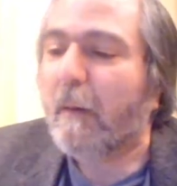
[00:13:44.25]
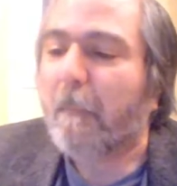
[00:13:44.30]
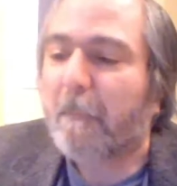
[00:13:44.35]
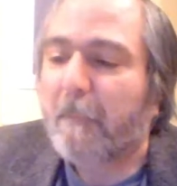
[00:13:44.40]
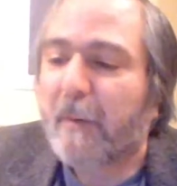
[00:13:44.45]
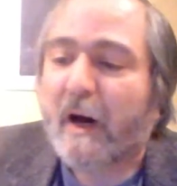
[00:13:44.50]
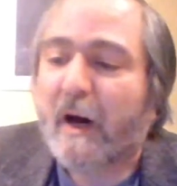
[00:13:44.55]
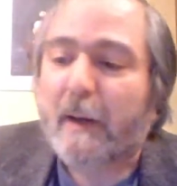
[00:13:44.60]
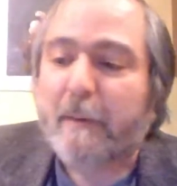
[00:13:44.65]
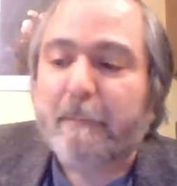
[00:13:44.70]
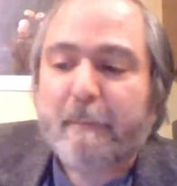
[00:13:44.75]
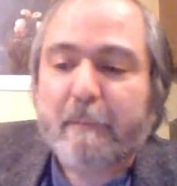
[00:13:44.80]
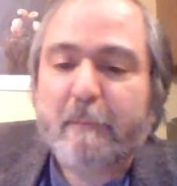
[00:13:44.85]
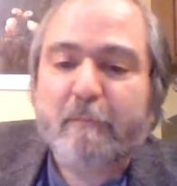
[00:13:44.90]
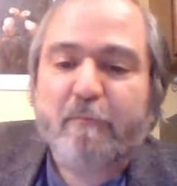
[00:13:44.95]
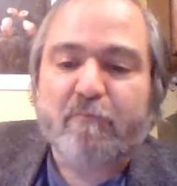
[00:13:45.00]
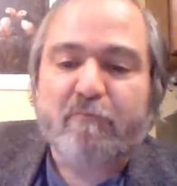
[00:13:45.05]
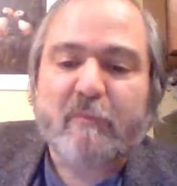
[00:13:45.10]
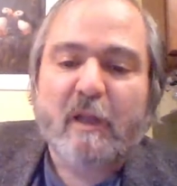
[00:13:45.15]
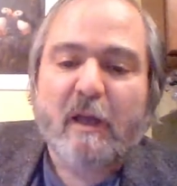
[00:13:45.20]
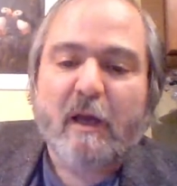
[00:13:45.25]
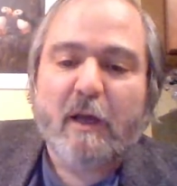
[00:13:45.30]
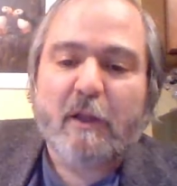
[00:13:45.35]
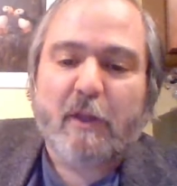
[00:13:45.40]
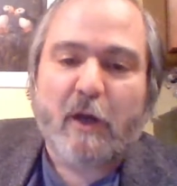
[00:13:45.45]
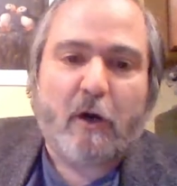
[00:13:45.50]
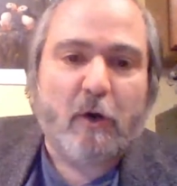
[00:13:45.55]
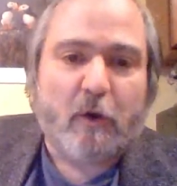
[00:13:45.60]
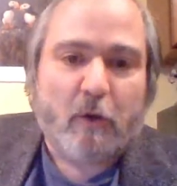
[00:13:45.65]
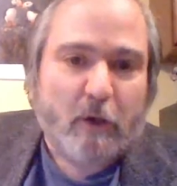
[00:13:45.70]
But
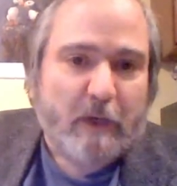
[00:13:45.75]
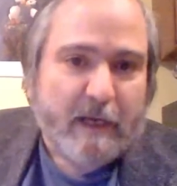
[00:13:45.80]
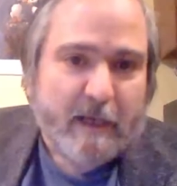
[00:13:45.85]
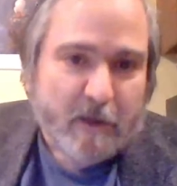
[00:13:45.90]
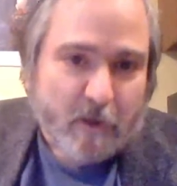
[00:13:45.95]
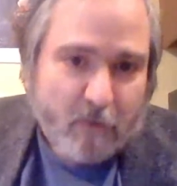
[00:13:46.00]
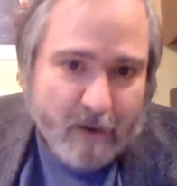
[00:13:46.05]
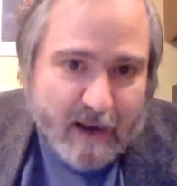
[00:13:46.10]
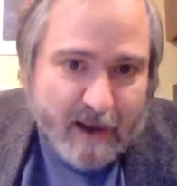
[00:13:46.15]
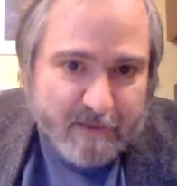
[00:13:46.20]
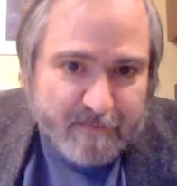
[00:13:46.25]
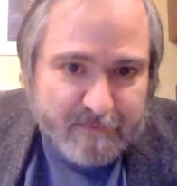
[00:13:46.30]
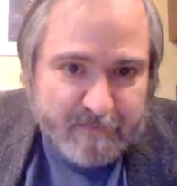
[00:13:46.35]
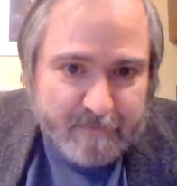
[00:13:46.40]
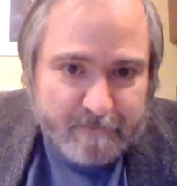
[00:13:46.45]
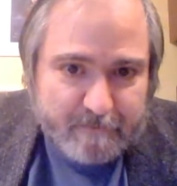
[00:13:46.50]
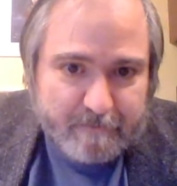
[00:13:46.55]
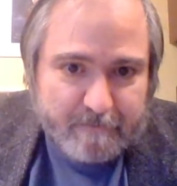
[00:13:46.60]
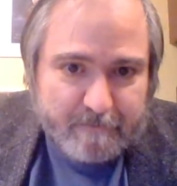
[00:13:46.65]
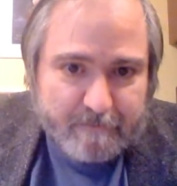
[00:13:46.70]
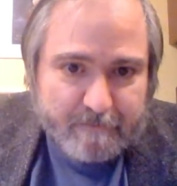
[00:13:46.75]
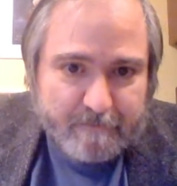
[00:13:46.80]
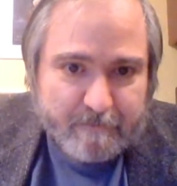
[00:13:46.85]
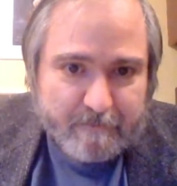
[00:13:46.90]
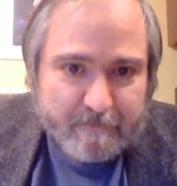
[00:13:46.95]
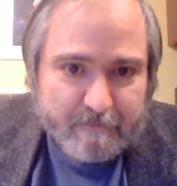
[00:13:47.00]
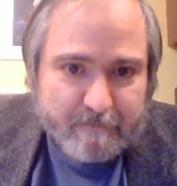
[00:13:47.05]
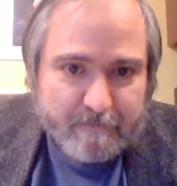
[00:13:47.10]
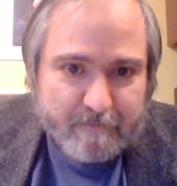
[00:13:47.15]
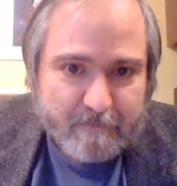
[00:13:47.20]
they're going to look at a graph.
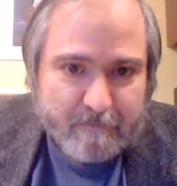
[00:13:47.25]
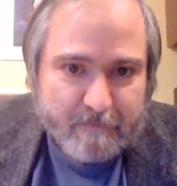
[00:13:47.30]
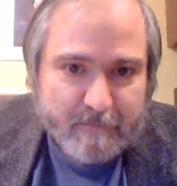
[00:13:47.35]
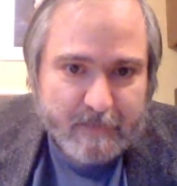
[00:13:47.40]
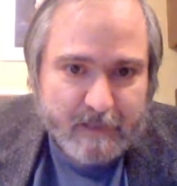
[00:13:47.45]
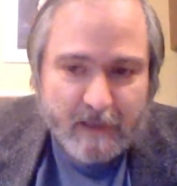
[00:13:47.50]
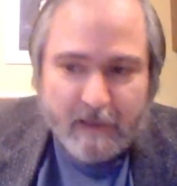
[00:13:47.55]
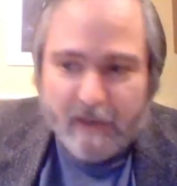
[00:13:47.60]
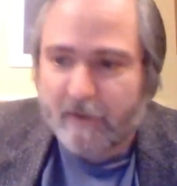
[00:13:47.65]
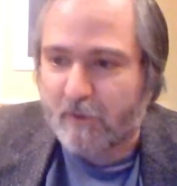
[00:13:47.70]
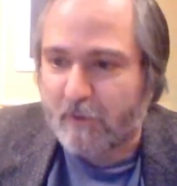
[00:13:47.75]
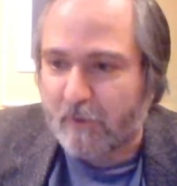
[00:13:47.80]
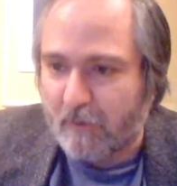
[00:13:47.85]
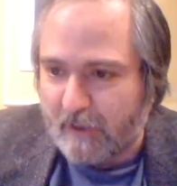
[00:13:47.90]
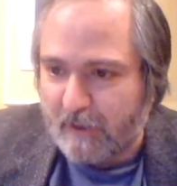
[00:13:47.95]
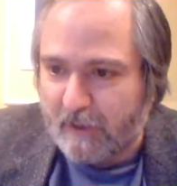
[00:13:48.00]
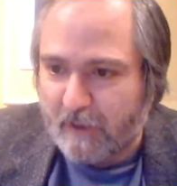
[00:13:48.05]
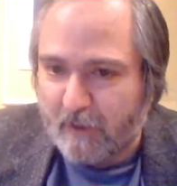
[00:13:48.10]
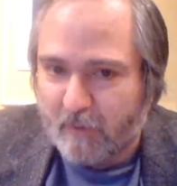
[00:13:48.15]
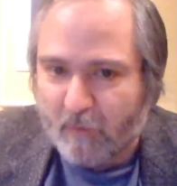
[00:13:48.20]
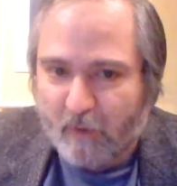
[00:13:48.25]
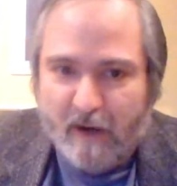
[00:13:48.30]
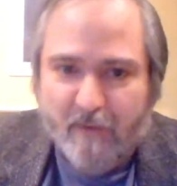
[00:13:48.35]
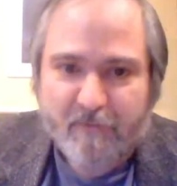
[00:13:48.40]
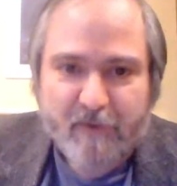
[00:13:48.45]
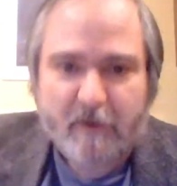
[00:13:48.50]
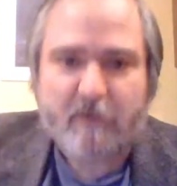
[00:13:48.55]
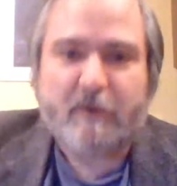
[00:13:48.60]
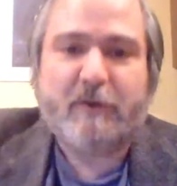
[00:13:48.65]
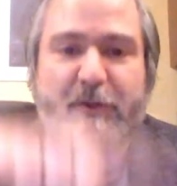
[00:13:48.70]
They're going to look at a graph,
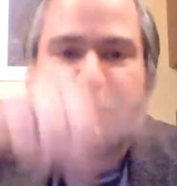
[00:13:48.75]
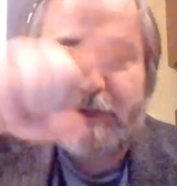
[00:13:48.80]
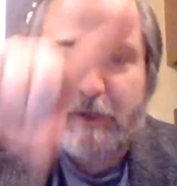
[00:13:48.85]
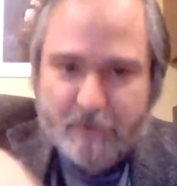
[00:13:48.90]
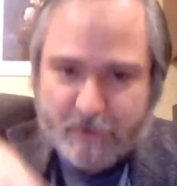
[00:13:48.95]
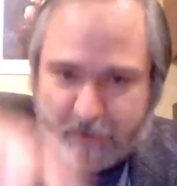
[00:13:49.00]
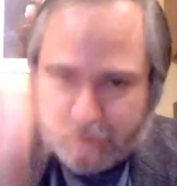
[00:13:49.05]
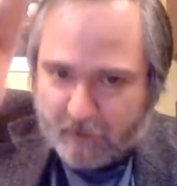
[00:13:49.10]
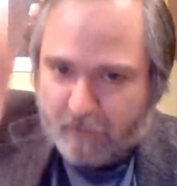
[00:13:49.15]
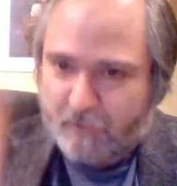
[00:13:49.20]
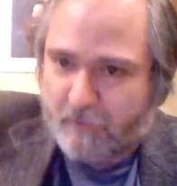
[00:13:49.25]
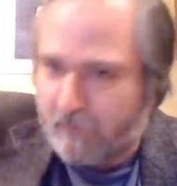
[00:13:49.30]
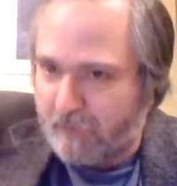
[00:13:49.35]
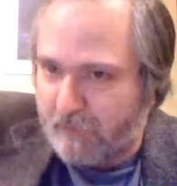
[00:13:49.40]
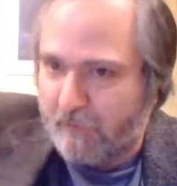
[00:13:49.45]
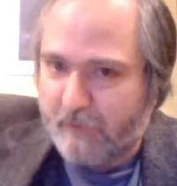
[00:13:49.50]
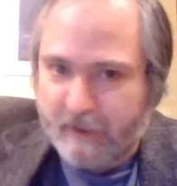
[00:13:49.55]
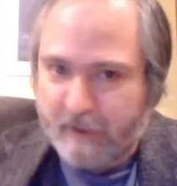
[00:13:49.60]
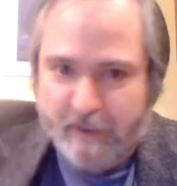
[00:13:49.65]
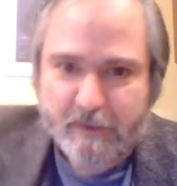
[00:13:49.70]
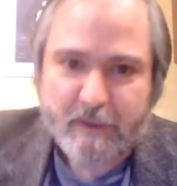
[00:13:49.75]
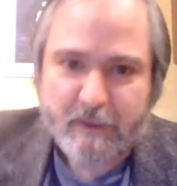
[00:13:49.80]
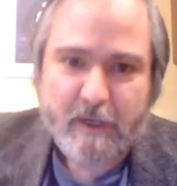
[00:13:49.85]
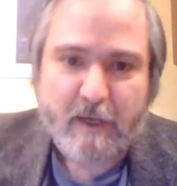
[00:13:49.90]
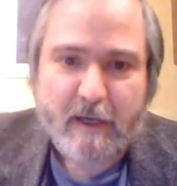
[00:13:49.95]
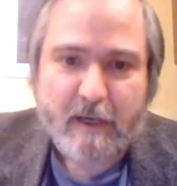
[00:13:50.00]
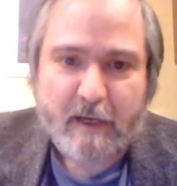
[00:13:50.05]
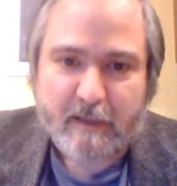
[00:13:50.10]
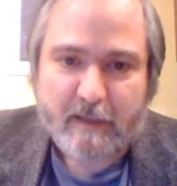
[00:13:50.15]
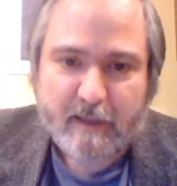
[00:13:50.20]
they're going to see your CO2 doing this,
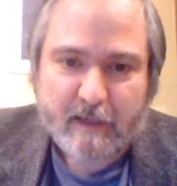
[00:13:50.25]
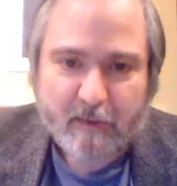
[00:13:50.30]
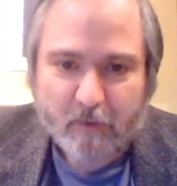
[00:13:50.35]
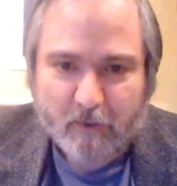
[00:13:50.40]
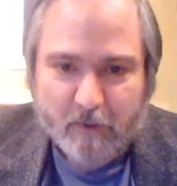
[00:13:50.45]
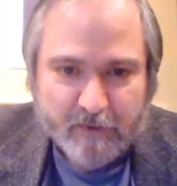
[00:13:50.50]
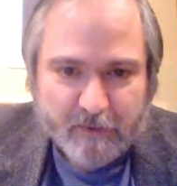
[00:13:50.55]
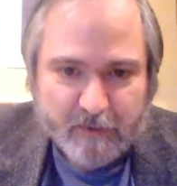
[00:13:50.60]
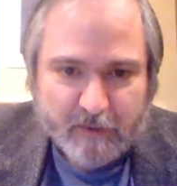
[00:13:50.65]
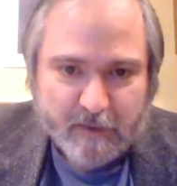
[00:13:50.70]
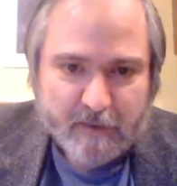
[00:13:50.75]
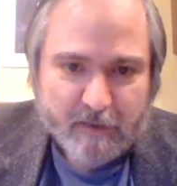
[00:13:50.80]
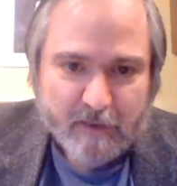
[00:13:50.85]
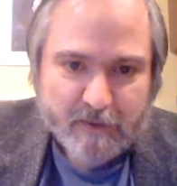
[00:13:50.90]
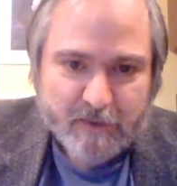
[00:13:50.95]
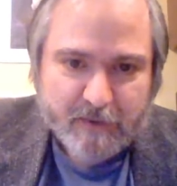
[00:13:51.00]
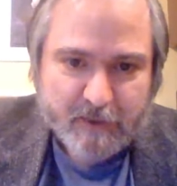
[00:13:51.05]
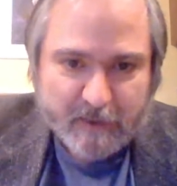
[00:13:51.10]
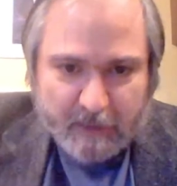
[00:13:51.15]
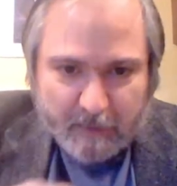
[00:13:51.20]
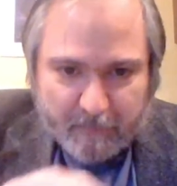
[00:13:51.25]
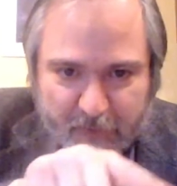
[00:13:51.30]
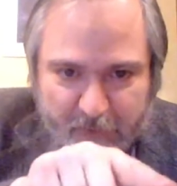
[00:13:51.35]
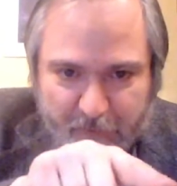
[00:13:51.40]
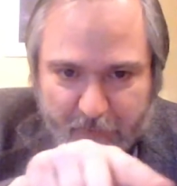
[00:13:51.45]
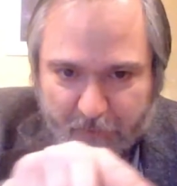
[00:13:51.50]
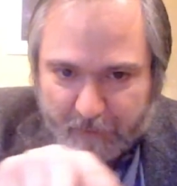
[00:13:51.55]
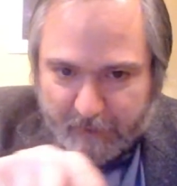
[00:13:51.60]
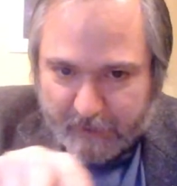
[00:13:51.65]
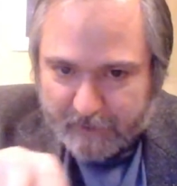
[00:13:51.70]
and then they look underneath and see temperature
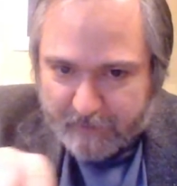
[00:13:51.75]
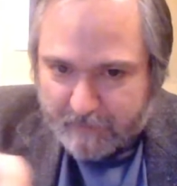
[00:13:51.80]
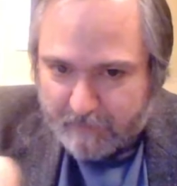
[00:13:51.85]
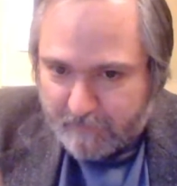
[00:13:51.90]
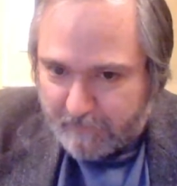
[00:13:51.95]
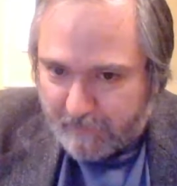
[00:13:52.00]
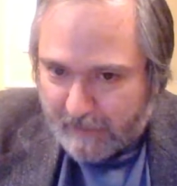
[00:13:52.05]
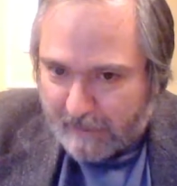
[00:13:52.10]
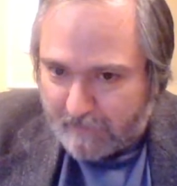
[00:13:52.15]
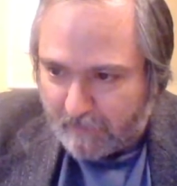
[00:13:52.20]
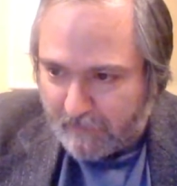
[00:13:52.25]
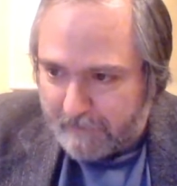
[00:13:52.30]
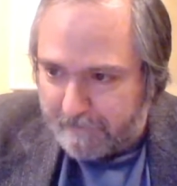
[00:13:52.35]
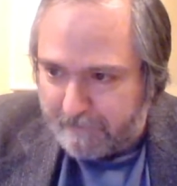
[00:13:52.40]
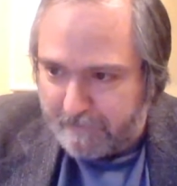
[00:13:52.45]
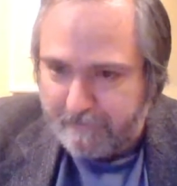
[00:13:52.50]
doing this, flat line.